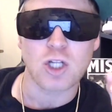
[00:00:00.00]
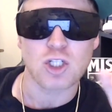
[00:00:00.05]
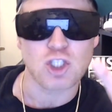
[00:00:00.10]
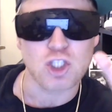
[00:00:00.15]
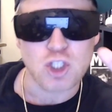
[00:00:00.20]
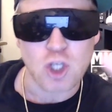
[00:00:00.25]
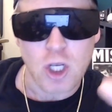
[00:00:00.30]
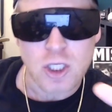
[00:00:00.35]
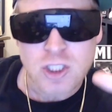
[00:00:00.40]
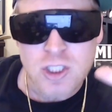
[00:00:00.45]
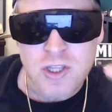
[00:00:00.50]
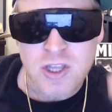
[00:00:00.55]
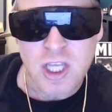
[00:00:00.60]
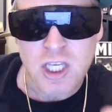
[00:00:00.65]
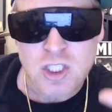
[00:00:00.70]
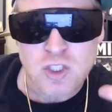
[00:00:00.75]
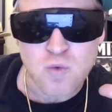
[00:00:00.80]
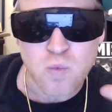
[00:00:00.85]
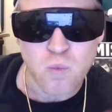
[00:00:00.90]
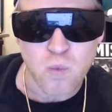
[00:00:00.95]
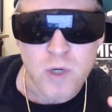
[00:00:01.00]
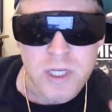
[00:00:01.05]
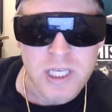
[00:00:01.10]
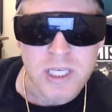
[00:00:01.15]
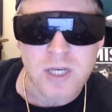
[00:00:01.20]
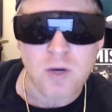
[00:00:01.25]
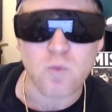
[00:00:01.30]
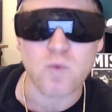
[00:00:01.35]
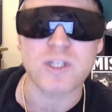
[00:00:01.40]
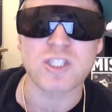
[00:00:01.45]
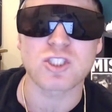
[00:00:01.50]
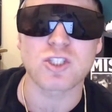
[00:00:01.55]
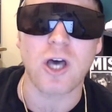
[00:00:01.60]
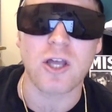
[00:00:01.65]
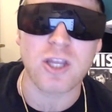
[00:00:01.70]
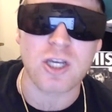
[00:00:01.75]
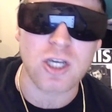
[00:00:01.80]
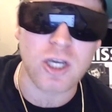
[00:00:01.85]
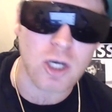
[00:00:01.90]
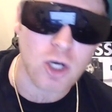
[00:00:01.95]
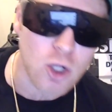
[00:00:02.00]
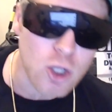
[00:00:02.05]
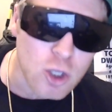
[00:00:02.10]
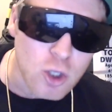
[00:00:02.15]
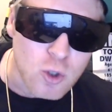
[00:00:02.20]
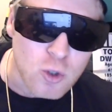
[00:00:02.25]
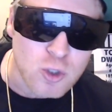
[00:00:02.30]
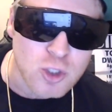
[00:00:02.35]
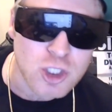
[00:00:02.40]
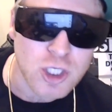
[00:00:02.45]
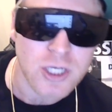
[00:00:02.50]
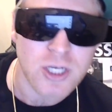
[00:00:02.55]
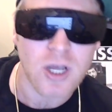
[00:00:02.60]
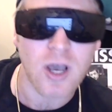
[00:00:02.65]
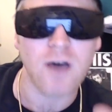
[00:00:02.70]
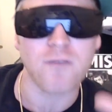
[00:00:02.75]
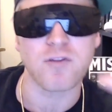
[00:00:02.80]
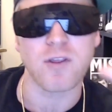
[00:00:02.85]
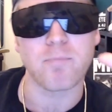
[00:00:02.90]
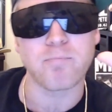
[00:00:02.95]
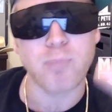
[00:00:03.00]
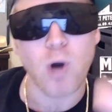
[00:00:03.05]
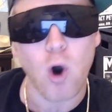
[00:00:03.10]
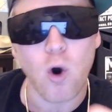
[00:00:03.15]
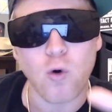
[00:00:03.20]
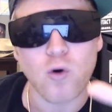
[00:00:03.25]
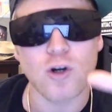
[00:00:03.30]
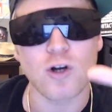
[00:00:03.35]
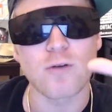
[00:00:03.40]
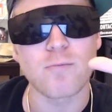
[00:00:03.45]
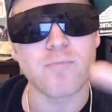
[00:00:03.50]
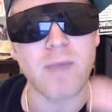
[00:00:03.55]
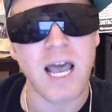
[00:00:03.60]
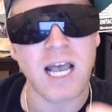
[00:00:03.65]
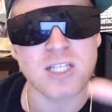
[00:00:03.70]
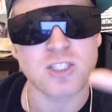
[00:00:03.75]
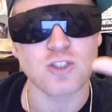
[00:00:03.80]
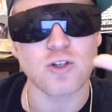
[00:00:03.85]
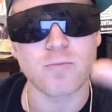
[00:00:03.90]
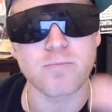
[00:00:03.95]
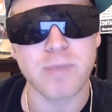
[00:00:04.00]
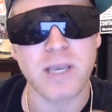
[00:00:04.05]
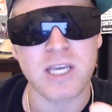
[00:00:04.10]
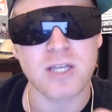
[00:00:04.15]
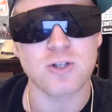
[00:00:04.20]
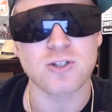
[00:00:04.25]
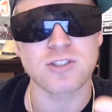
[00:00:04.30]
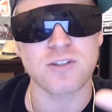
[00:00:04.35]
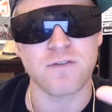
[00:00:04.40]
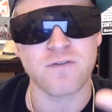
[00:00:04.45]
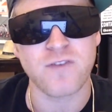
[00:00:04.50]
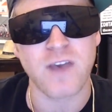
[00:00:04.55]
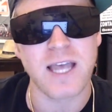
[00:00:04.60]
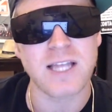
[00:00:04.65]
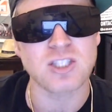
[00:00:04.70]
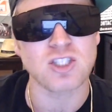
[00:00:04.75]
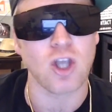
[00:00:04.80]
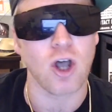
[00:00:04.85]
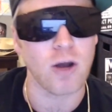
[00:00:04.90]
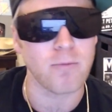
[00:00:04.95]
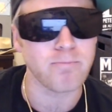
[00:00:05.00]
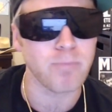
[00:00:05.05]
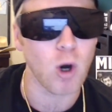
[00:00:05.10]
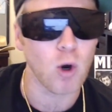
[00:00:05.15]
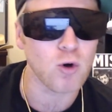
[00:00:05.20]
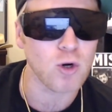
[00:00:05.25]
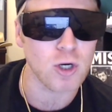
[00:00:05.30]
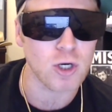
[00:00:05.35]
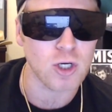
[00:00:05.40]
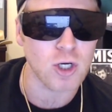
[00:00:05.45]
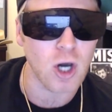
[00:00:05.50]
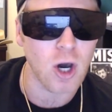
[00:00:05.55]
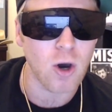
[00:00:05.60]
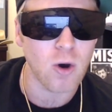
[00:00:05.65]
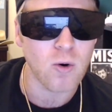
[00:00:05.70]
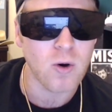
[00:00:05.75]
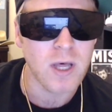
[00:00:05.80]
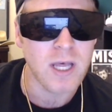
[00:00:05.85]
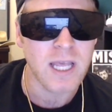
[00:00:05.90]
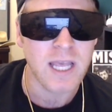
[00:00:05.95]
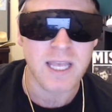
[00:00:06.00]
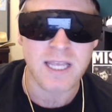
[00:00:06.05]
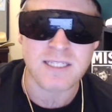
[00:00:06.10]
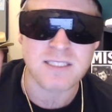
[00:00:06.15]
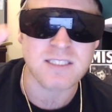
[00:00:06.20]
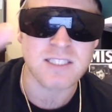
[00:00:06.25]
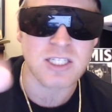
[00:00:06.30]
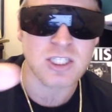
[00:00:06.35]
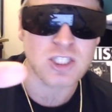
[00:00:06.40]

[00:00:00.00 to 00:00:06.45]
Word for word: Just this week, we saw the conclusion of the Poker Masturbators events on Poker Go, and the